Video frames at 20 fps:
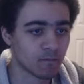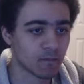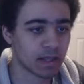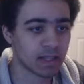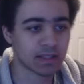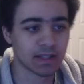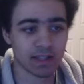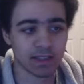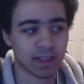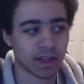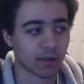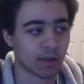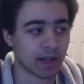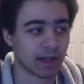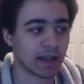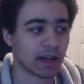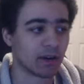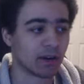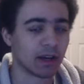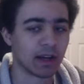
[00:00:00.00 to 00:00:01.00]
He's not there right
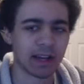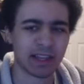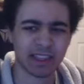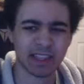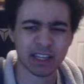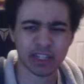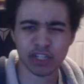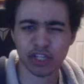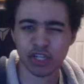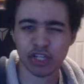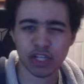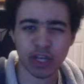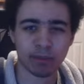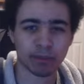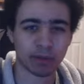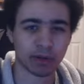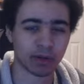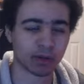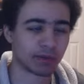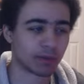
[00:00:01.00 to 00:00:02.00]
now. I think it's
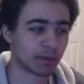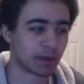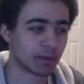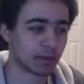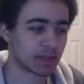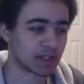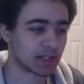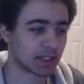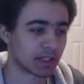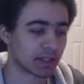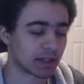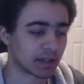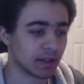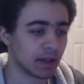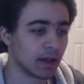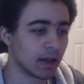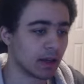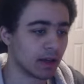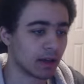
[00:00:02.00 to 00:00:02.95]
Shepard, if I'm not mistaken.